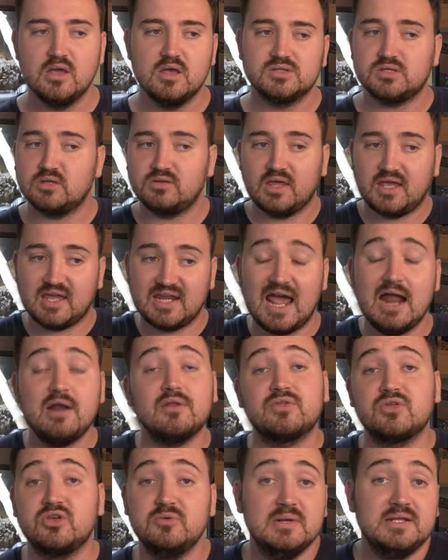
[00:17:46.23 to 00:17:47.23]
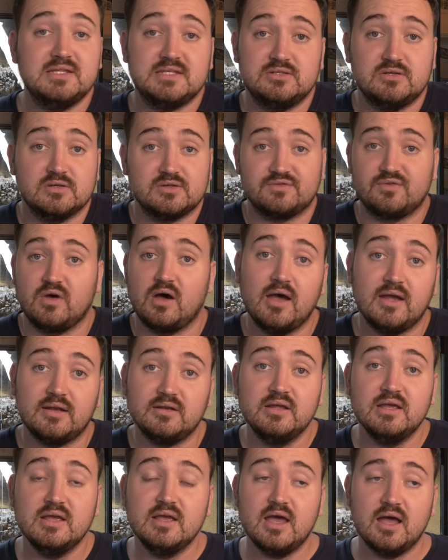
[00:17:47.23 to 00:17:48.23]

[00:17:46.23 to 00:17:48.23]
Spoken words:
So they can handle the humidity just fine.